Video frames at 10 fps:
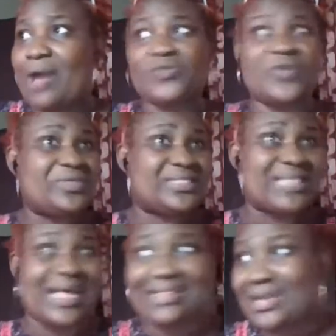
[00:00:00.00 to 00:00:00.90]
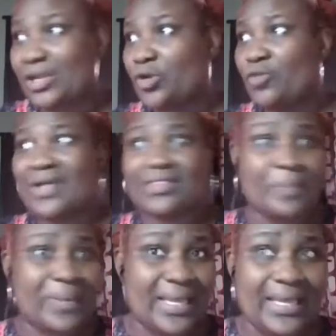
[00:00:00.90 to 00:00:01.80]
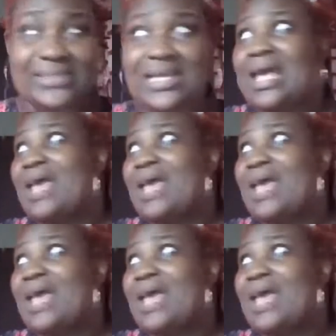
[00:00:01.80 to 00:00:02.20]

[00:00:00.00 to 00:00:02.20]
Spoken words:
I was very scattered and all over the place.